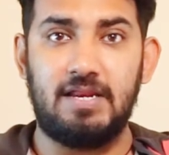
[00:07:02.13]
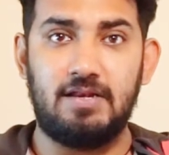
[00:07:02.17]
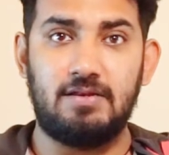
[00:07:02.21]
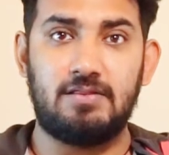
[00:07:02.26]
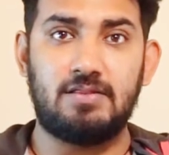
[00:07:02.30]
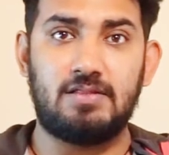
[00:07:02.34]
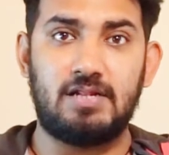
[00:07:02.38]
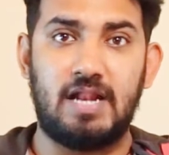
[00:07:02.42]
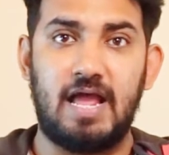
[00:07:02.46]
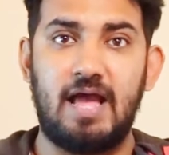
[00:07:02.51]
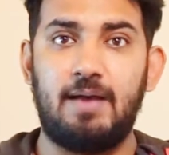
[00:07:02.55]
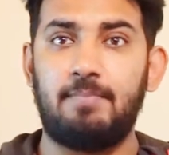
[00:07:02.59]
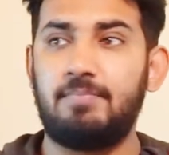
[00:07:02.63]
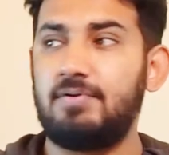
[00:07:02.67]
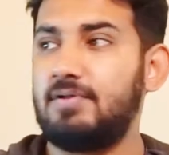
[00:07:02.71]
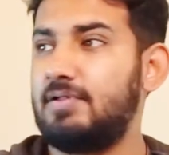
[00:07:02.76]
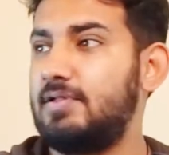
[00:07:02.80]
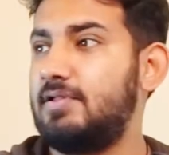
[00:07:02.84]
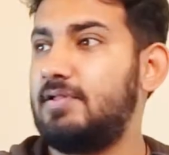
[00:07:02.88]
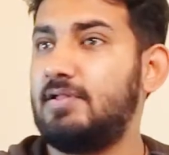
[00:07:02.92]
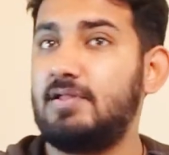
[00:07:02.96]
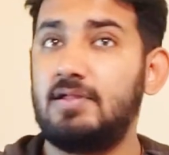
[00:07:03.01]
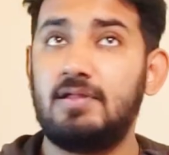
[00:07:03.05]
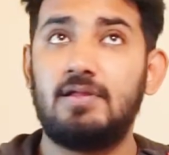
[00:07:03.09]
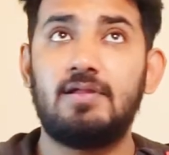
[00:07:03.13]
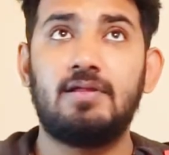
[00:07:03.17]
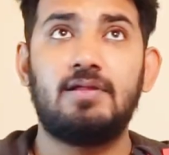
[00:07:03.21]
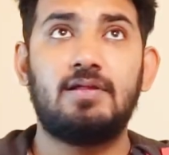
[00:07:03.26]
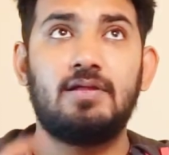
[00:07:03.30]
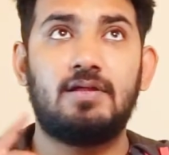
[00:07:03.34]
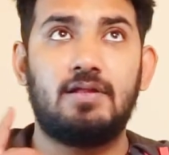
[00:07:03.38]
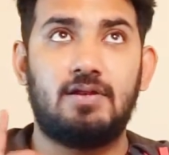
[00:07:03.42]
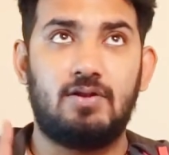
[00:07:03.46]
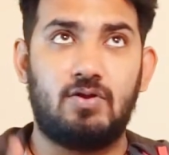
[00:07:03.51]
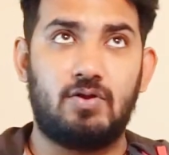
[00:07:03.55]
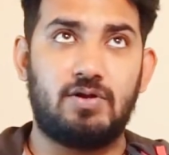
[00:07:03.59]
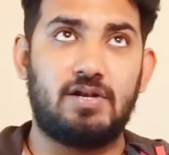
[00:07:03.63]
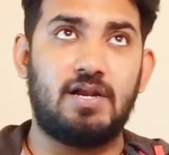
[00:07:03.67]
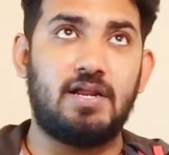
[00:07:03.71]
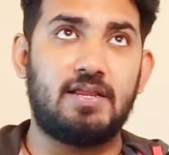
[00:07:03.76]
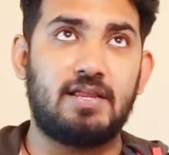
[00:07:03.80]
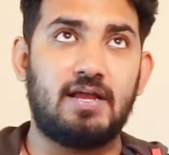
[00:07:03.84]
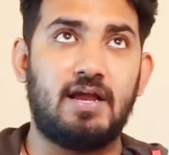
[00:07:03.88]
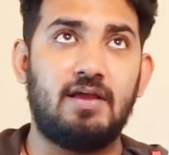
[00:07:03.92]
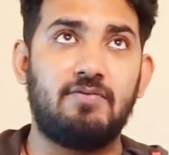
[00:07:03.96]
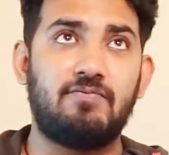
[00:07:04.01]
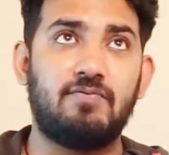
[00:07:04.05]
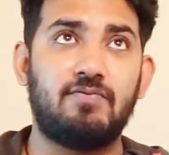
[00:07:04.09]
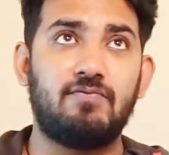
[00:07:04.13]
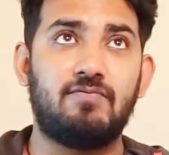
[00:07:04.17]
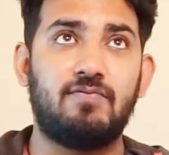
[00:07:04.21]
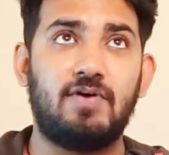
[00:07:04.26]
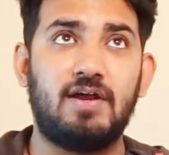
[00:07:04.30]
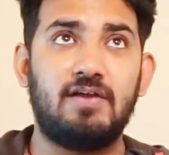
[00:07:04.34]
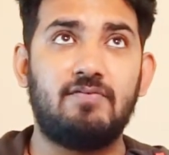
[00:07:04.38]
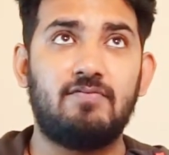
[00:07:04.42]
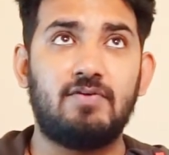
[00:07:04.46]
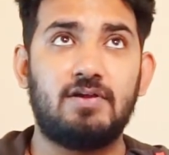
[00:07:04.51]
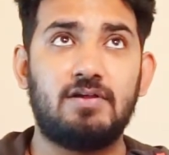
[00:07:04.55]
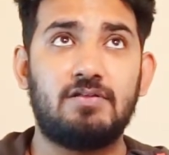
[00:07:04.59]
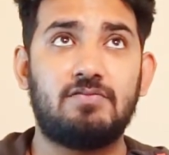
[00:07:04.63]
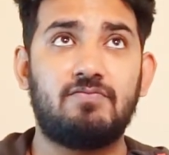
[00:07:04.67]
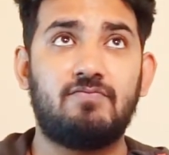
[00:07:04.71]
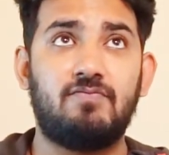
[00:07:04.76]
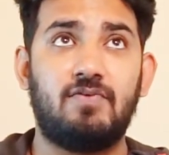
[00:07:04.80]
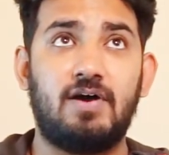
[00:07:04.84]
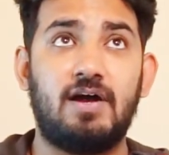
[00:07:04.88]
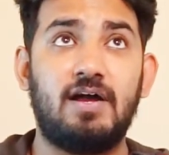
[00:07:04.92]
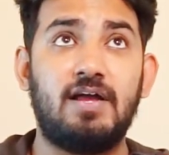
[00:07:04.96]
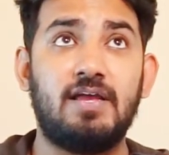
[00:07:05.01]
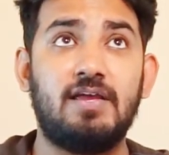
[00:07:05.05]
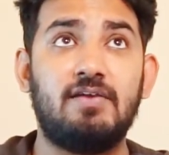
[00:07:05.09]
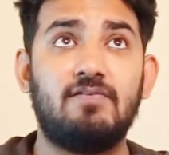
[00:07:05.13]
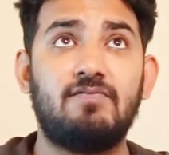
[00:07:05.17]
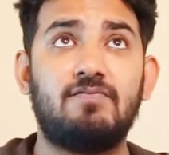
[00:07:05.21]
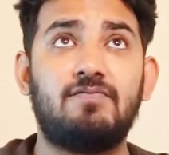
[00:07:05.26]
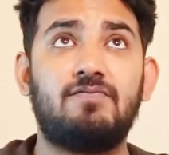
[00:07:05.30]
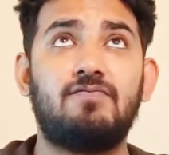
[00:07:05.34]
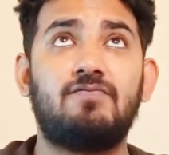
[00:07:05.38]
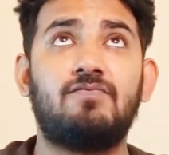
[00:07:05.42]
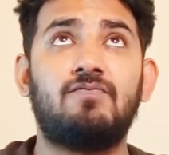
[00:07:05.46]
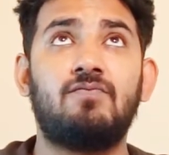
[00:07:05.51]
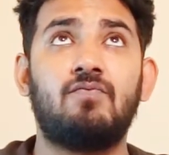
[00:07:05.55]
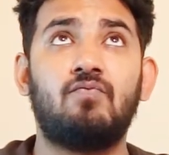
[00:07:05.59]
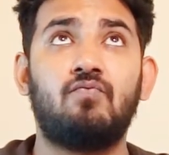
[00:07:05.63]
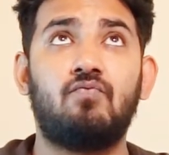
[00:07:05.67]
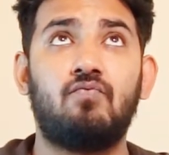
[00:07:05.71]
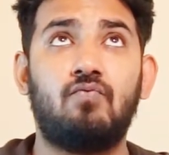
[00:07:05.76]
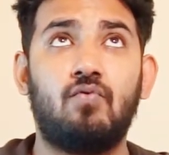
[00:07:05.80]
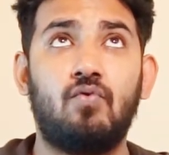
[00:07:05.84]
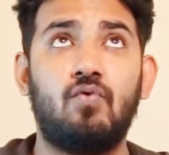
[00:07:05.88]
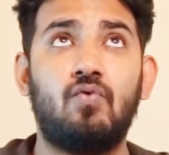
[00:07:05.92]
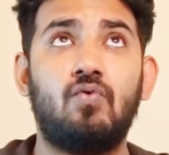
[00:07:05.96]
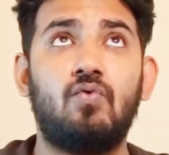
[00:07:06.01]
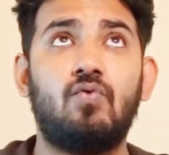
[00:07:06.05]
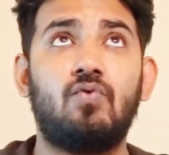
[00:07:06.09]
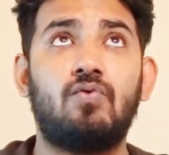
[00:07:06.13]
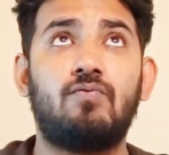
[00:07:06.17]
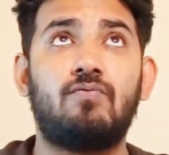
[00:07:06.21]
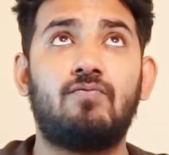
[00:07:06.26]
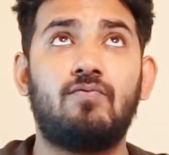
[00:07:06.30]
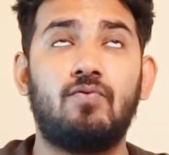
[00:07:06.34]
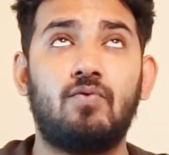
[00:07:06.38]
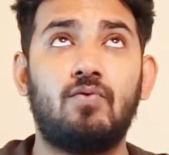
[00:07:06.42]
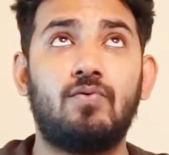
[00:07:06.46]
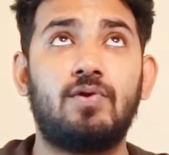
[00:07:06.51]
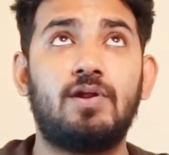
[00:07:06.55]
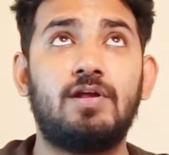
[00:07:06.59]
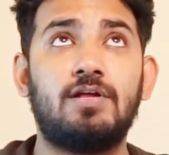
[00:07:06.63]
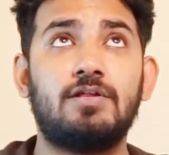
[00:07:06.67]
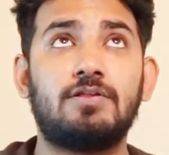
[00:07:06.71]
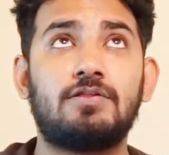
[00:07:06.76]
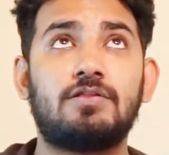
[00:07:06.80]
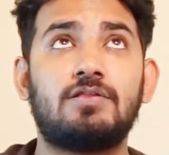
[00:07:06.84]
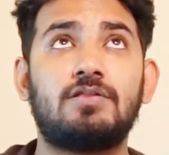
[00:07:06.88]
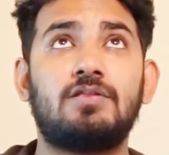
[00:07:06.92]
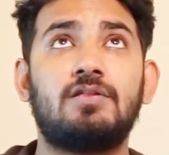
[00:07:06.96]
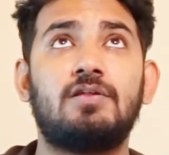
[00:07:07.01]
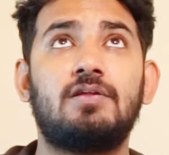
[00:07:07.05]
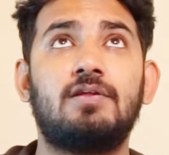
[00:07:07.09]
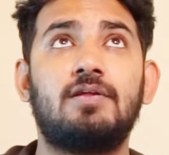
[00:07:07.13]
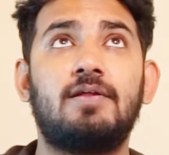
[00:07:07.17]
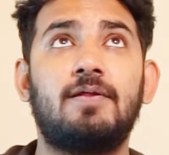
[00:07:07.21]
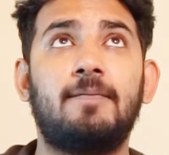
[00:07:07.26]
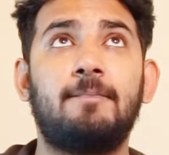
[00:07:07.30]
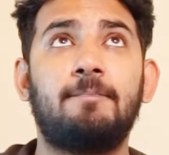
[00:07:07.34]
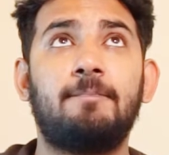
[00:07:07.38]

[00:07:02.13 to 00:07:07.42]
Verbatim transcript: plain slab. Not like iPhone 5s, 5, 4, 4s,